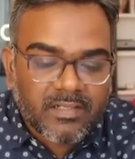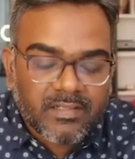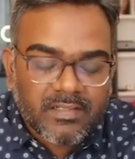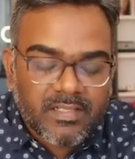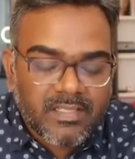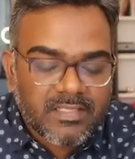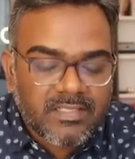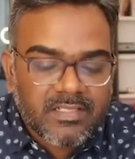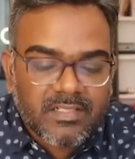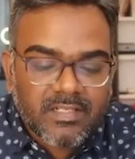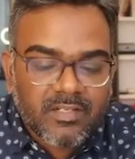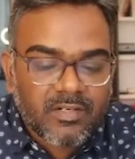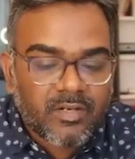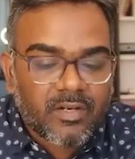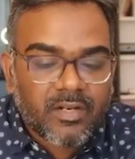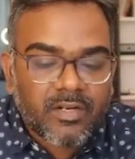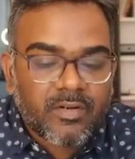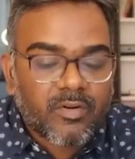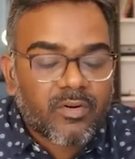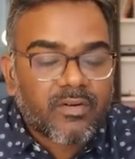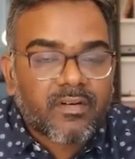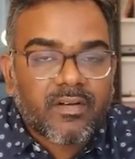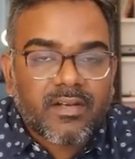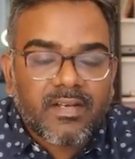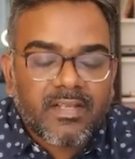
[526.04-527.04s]
this did
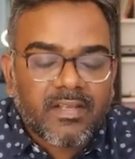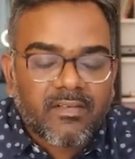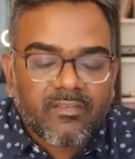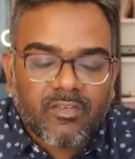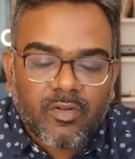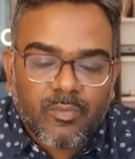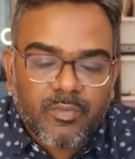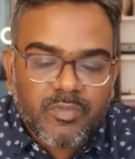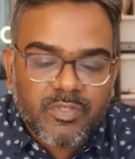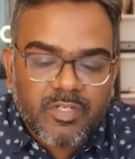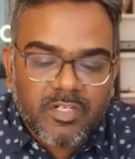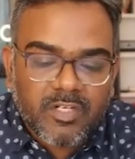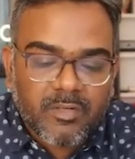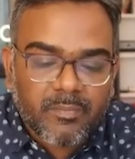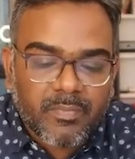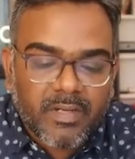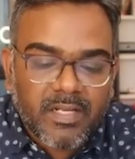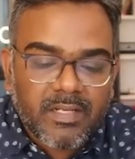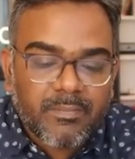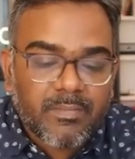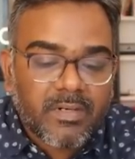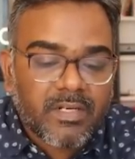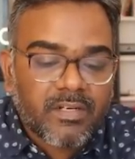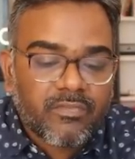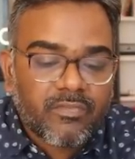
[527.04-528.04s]
not really give an opportunity to
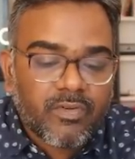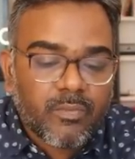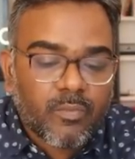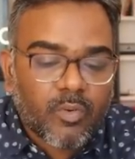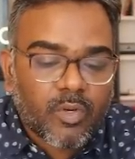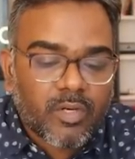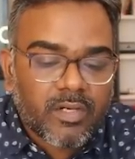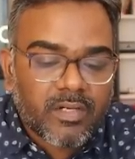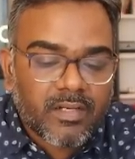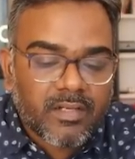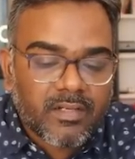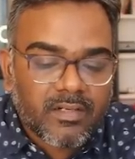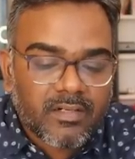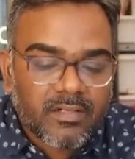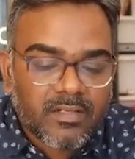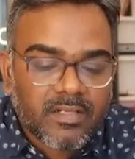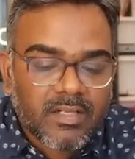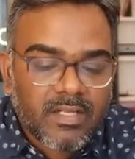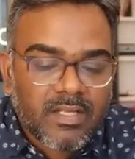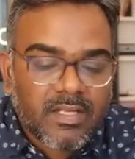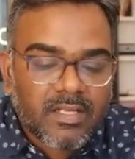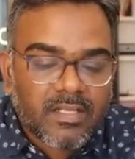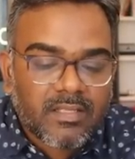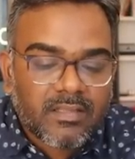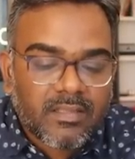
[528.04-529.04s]
buy. But if you bought it here,
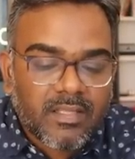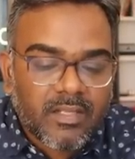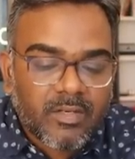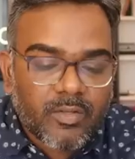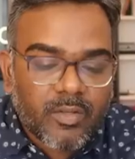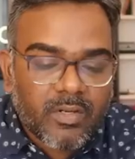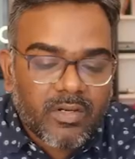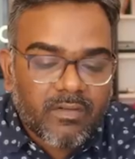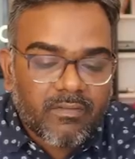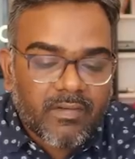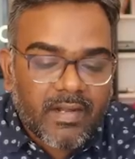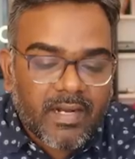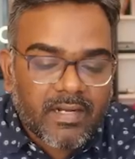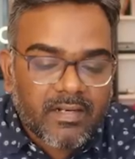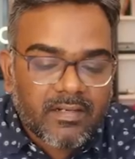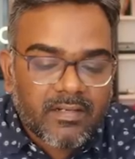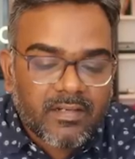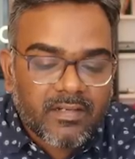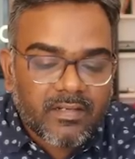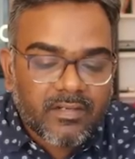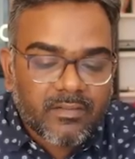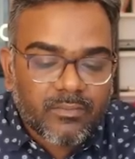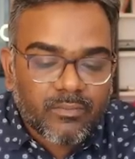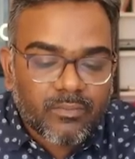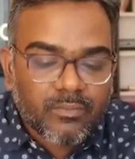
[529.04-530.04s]
then you could have added
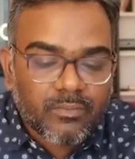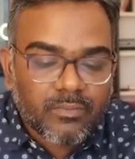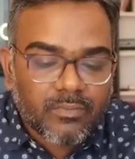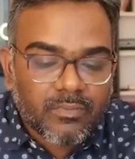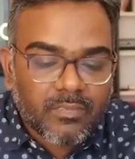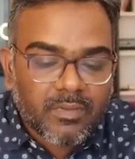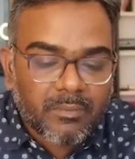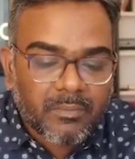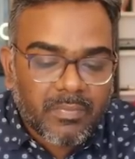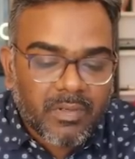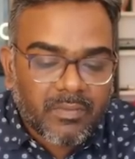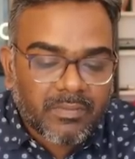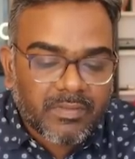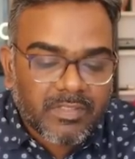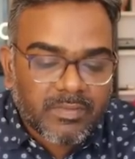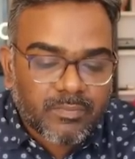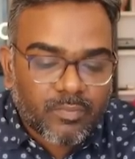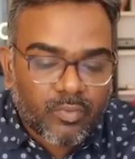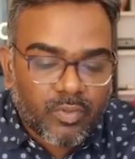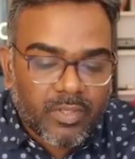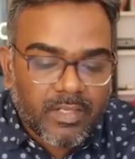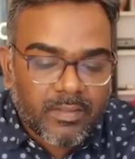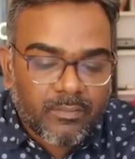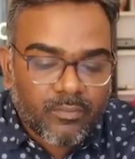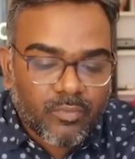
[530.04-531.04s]
here above this
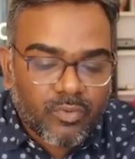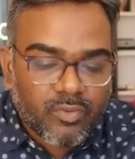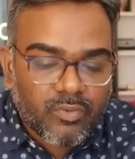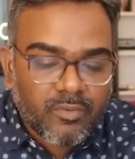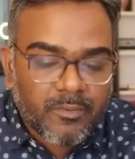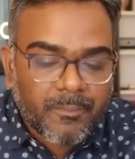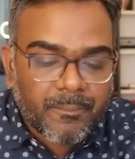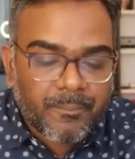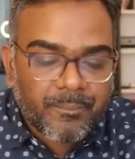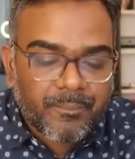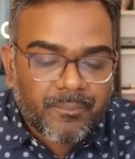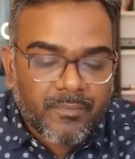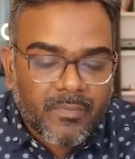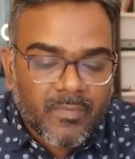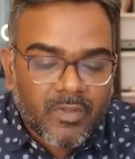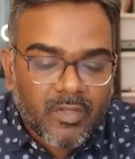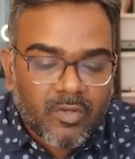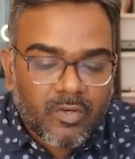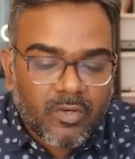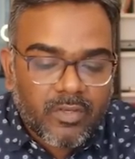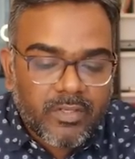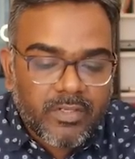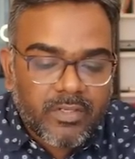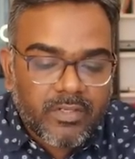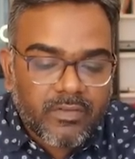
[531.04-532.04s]
point more.
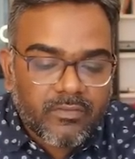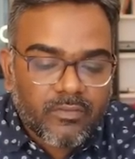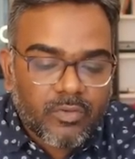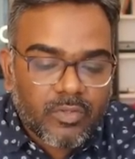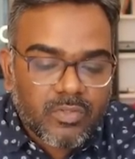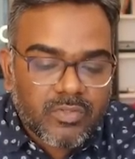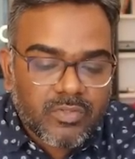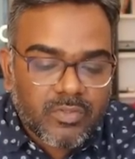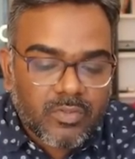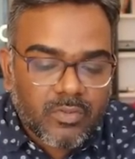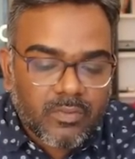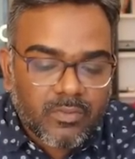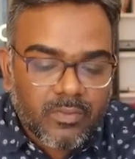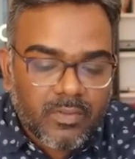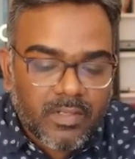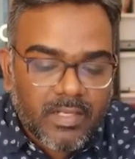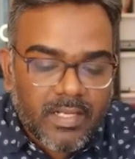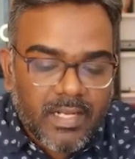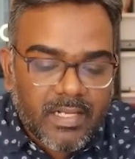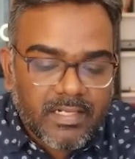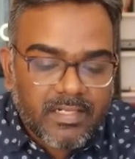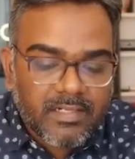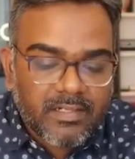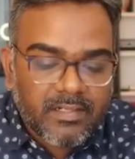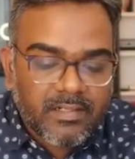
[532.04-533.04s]
Or you could have also
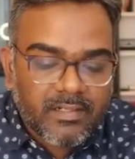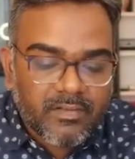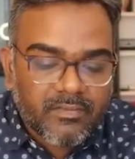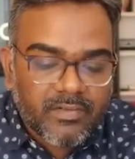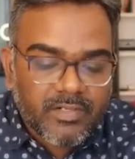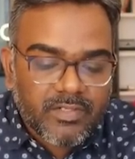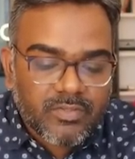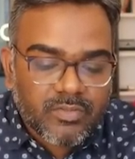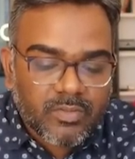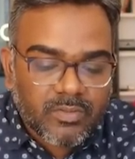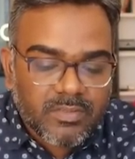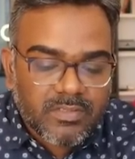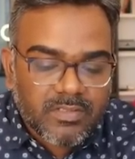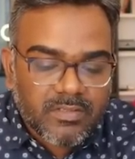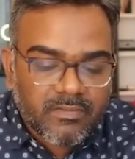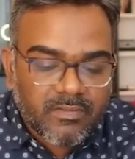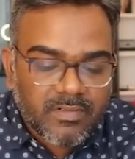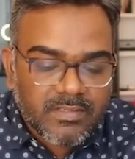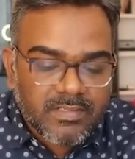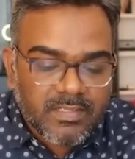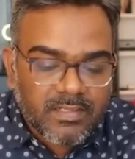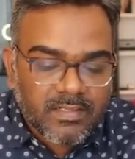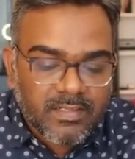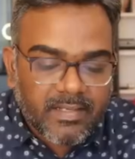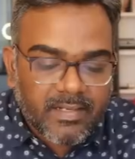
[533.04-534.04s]
added here when you saw this
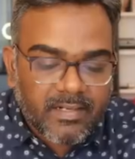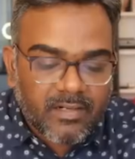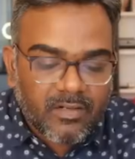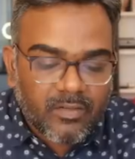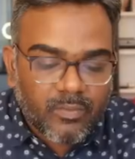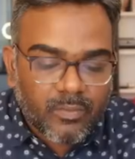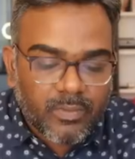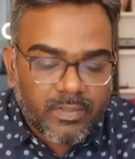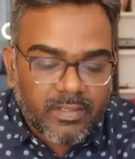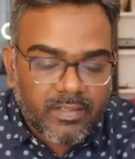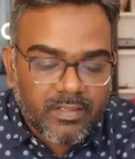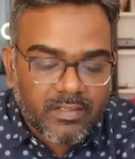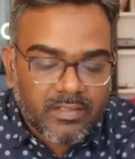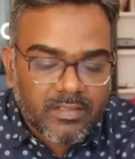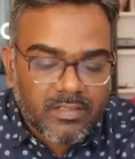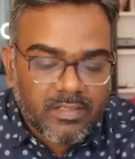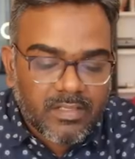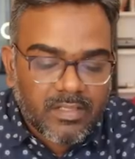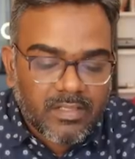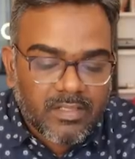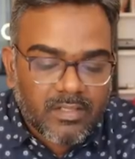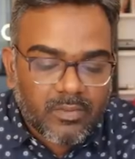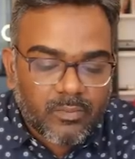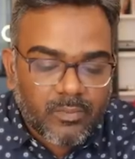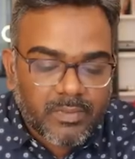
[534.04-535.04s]
reversal candle over here
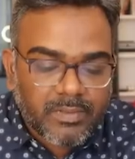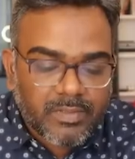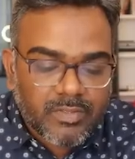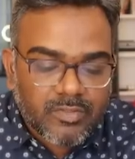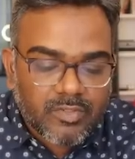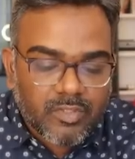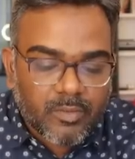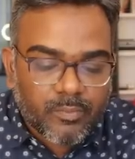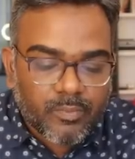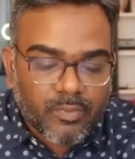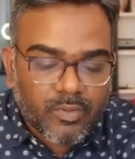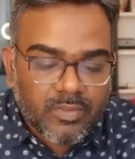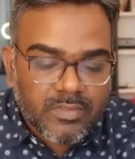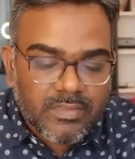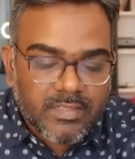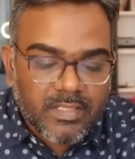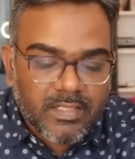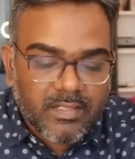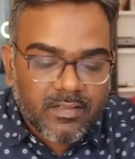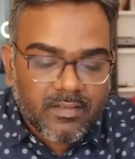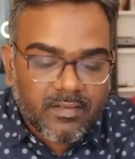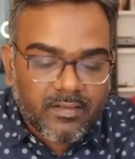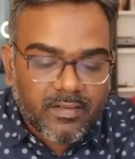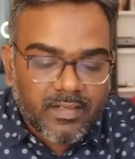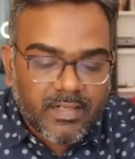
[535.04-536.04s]
with a stop loss
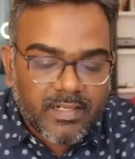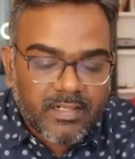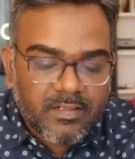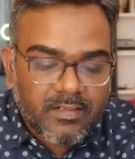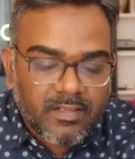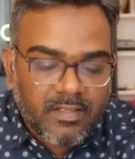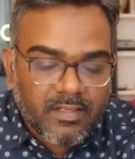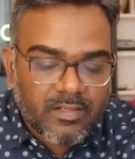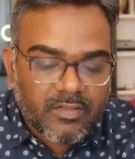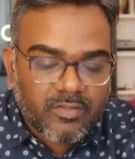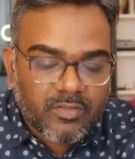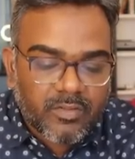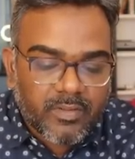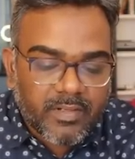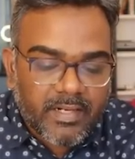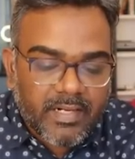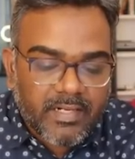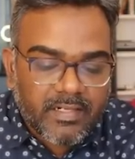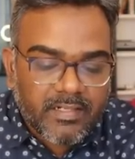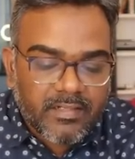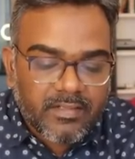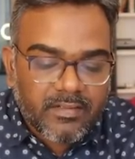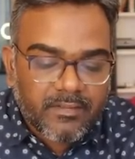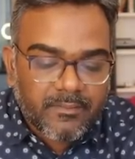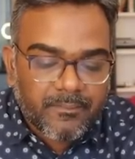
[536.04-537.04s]
there, right? You could
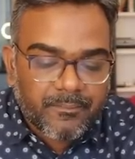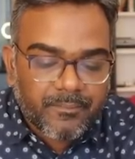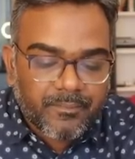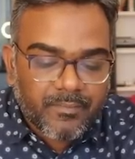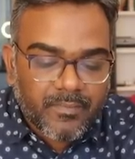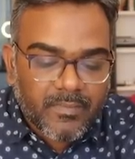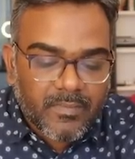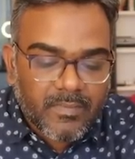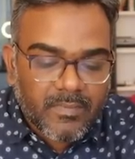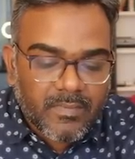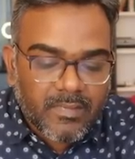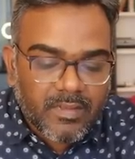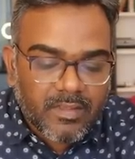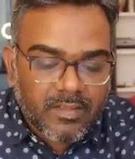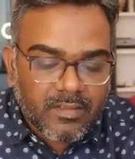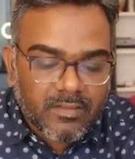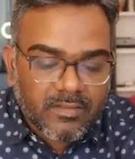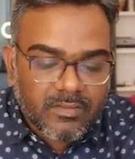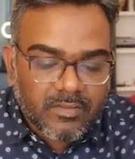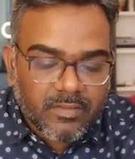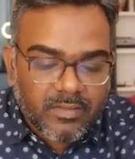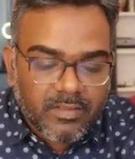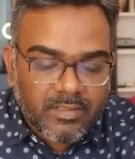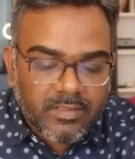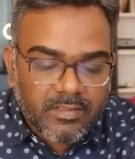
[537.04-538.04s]
add it,
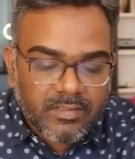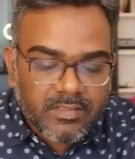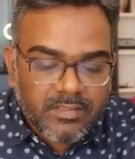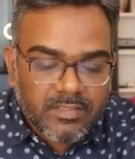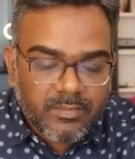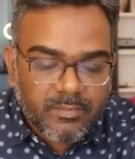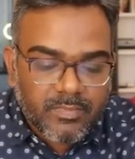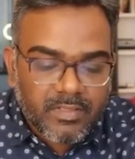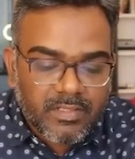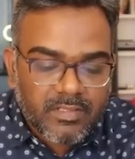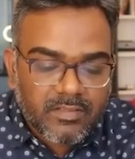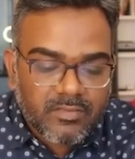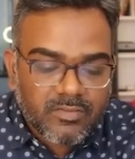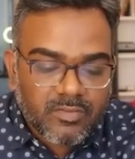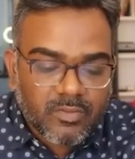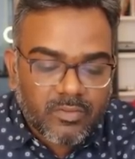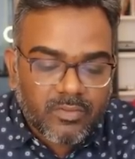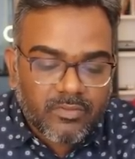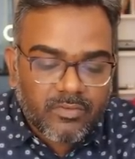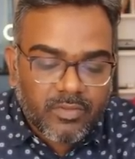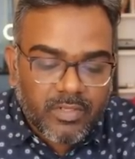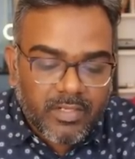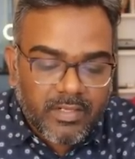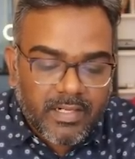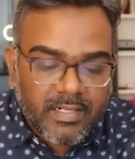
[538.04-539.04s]
sorry, just a minute. So
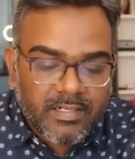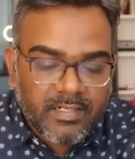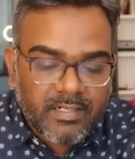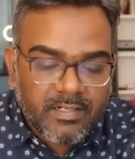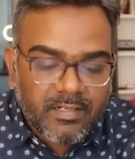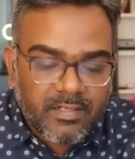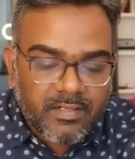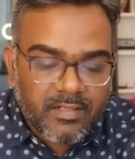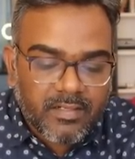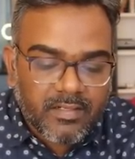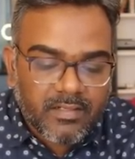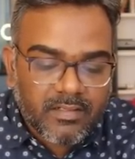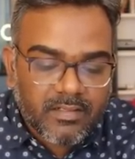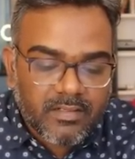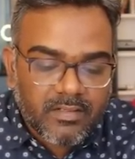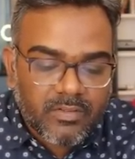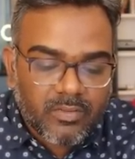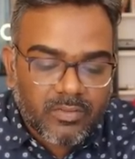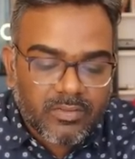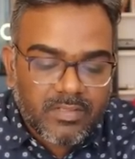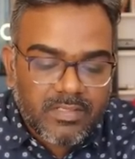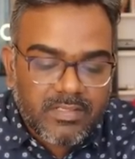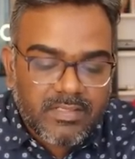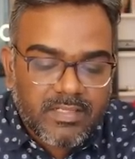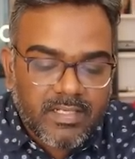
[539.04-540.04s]
if you could add it here
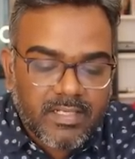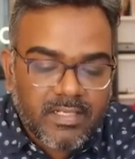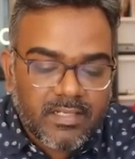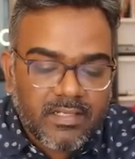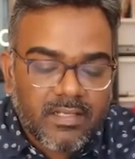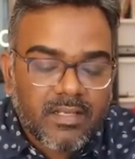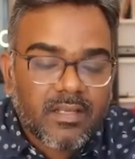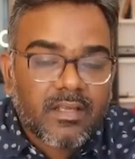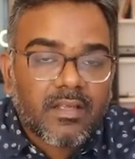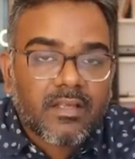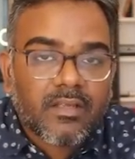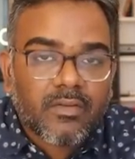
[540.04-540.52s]
on this day